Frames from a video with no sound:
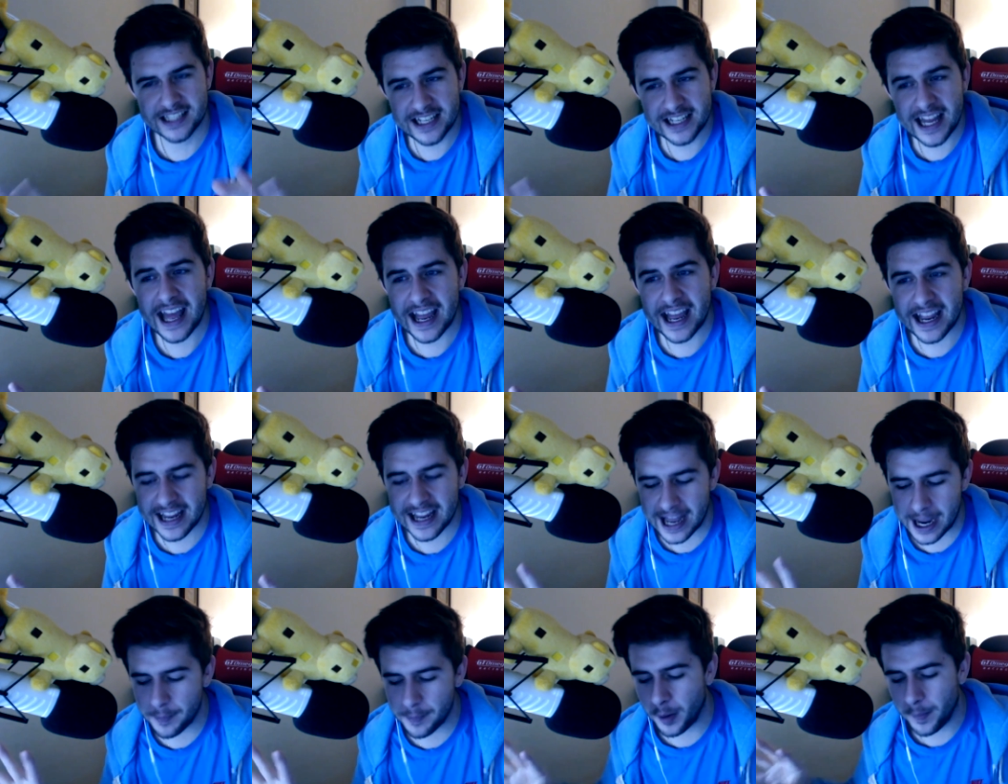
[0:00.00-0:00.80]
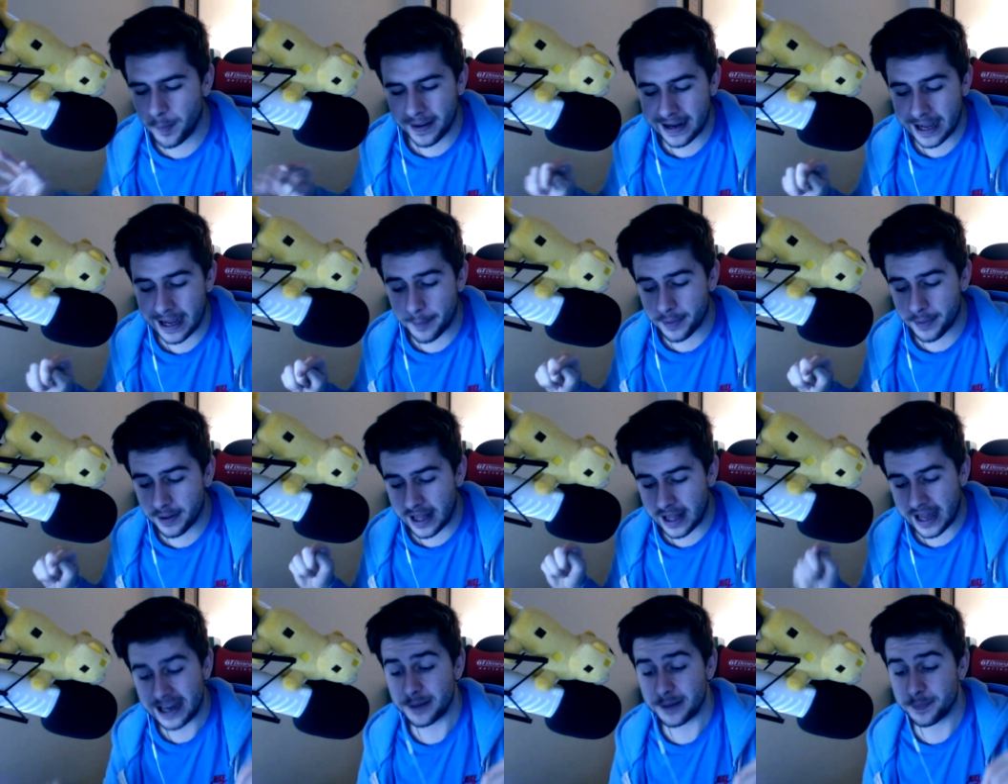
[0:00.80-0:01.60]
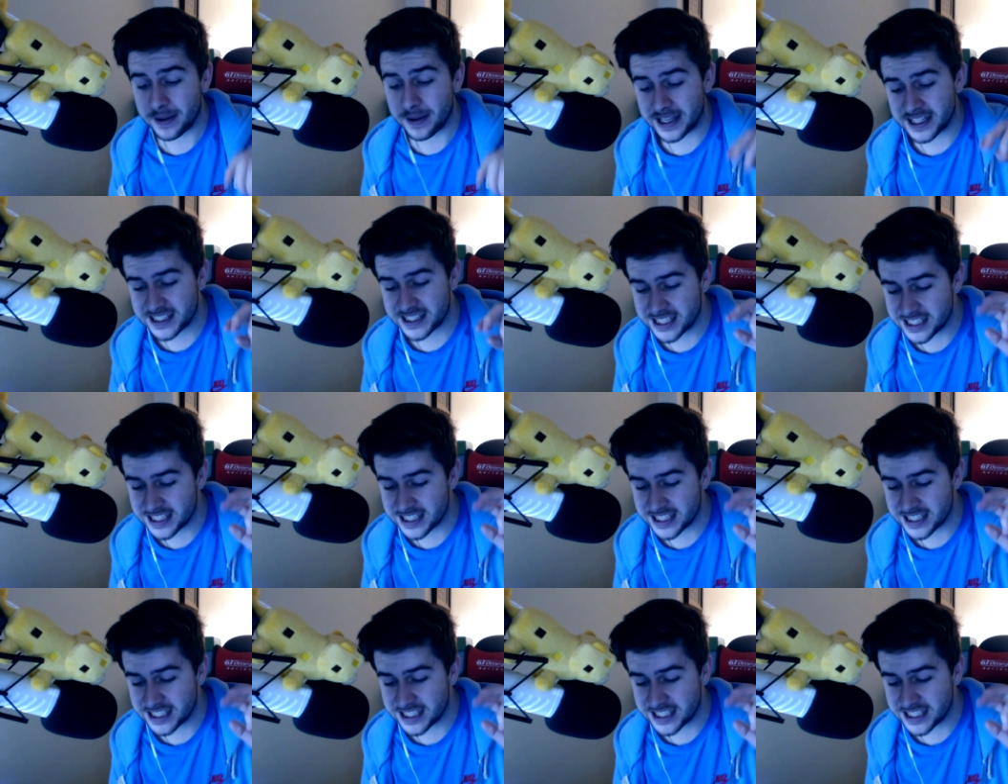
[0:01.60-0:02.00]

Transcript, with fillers: Today, I'm on my Apple iPad.